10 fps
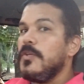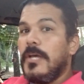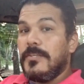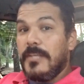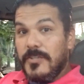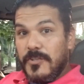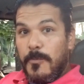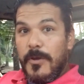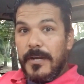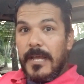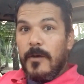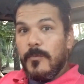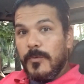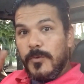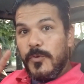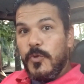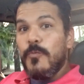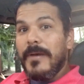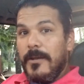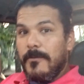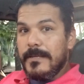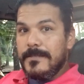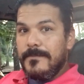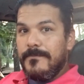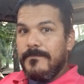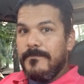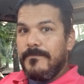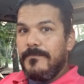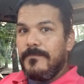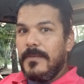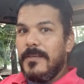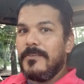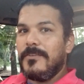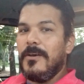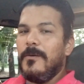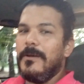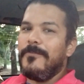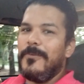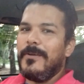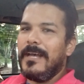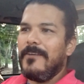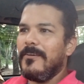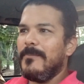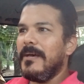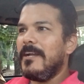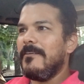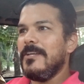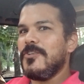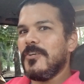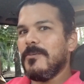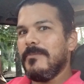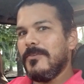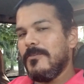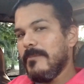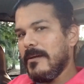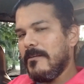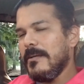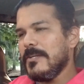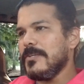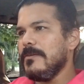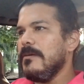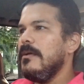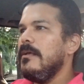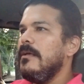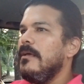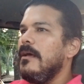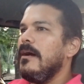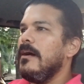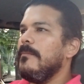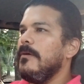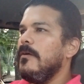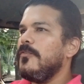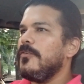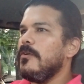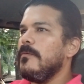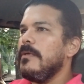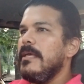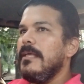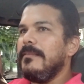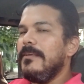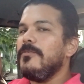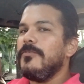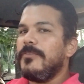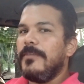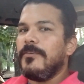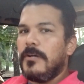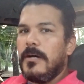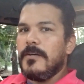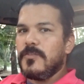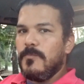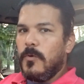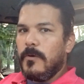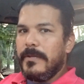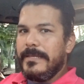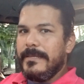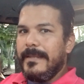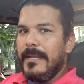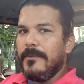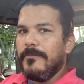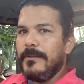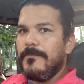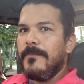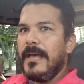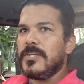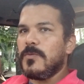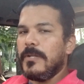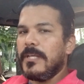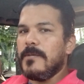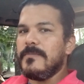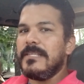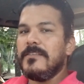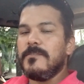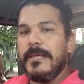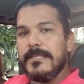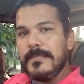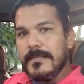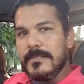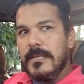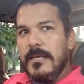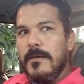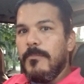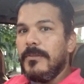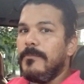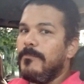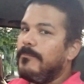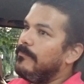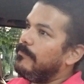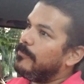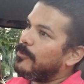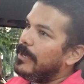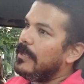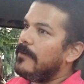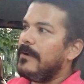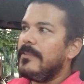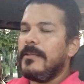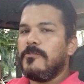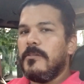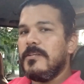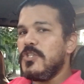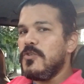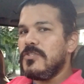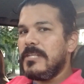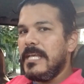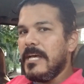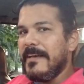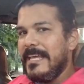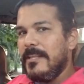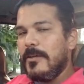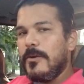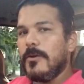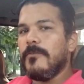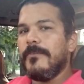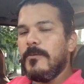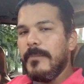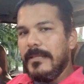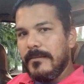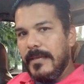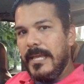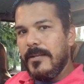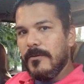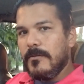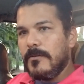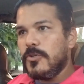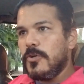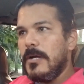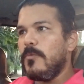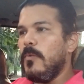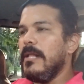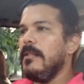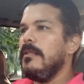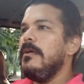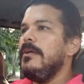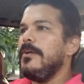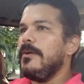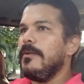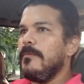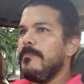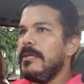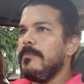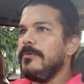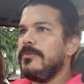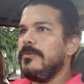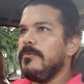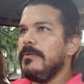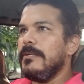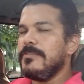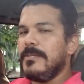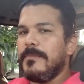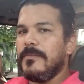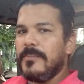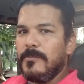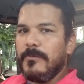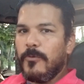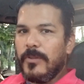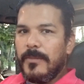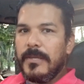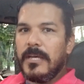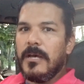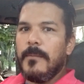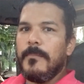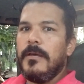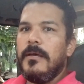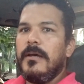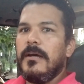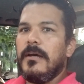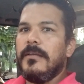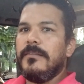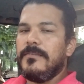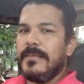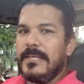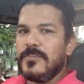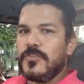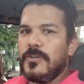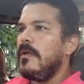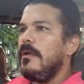As I just pointed out, 2 batteries. So if you have a battery issue, it could be a 2 battery issue. Also, diesels tend to cost more in every fashion when it comes down to maintenance. But the trade-off, I think, so long as you stay ahead of the curve and you maintain your truck well, you're going to be able to intercept these things before they become a disaster.